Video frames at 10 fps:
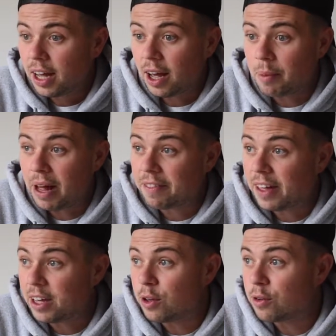and
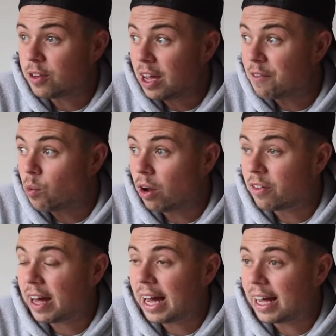thank you to
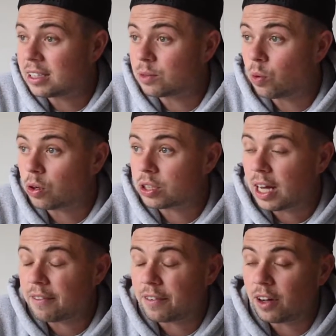everyone that has watched
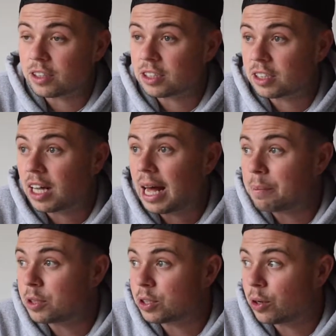that first
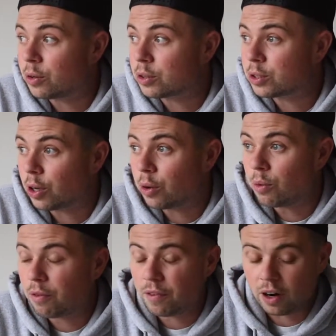episode so
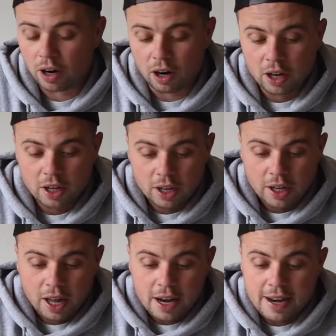far.
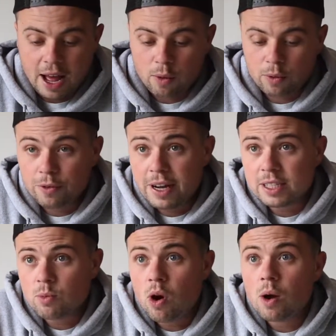Now, the
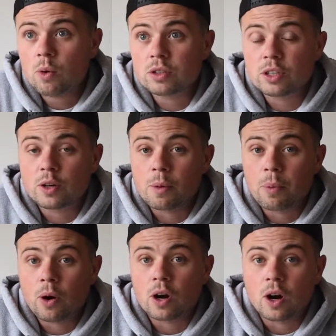reason why I wanted to do a
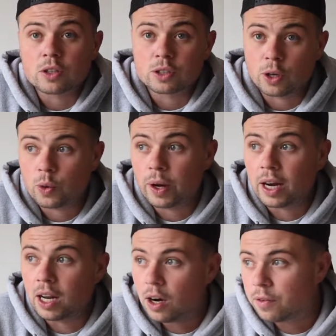podcast so
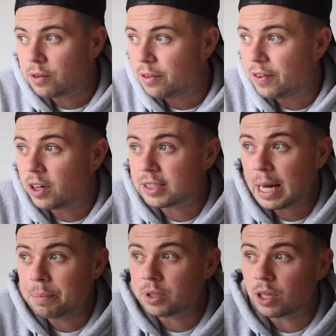quickly after the first
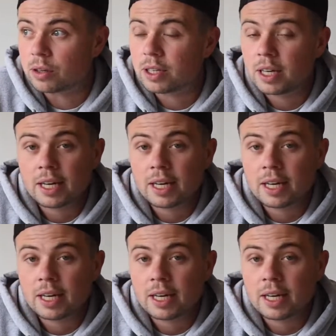episode